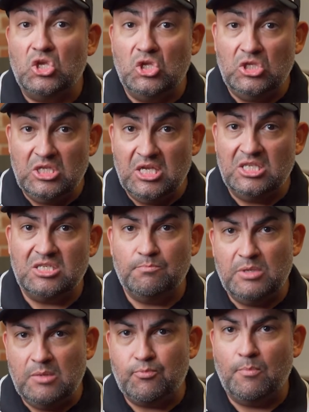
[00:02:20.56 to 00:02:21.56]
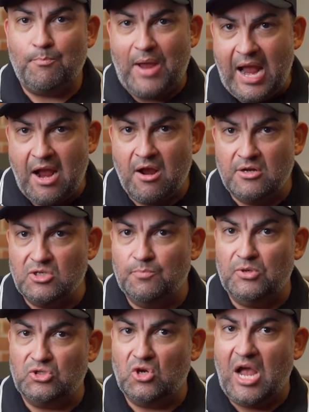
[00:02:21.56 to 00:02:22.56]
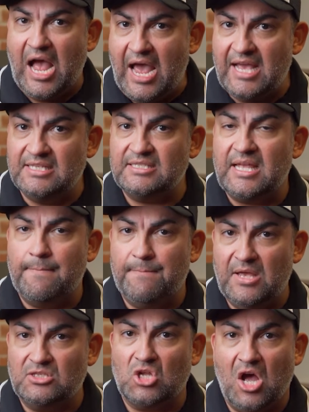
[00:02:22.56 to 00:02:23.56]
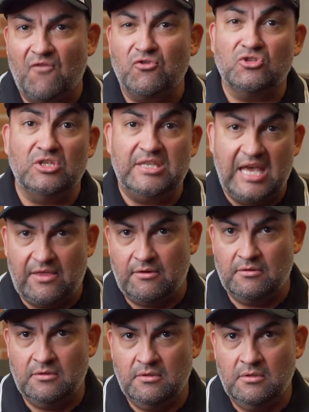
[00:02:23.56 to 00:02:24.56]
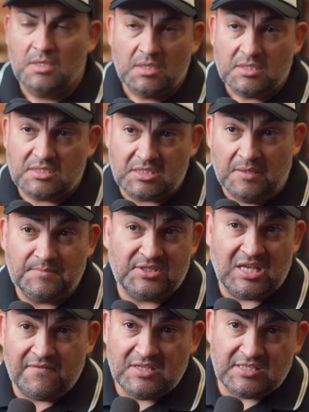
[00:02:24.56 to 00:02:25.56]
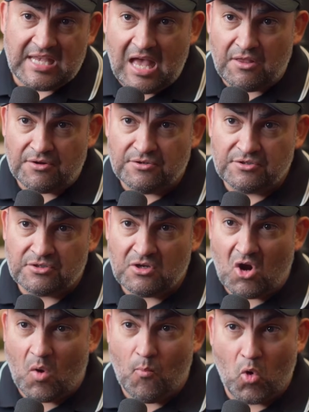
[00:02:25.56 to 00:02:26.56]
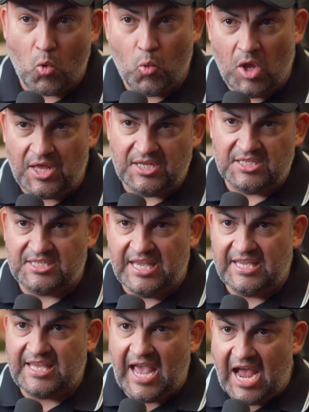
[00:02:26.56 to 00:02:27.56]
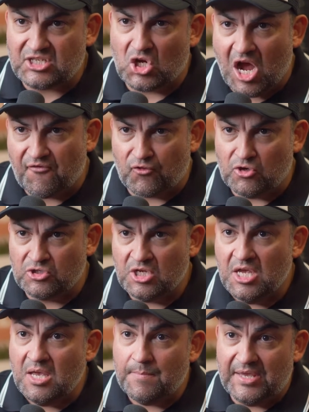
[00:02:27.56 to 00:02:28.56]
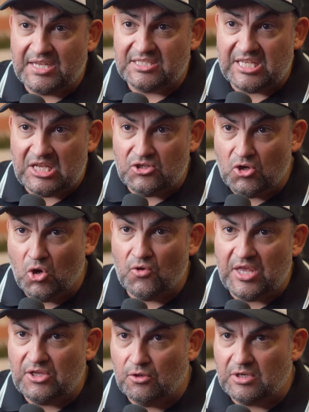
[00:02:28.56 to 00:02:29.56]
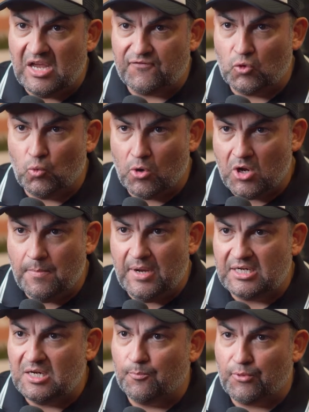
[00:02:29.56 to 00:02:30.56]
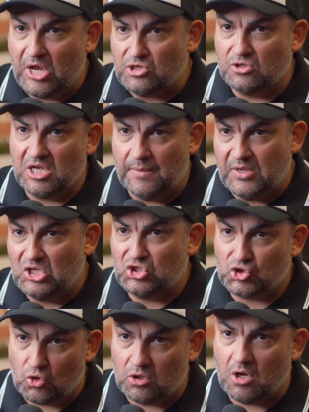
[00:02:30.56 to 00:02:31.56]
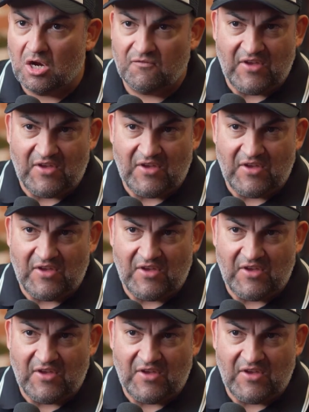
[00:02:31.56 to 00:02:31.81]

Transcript: You need to be prepared to put your highest and best offer together. Some savvy sellers are more willing to take cash offers because they know they don't have to worry about an appraisal coming in short on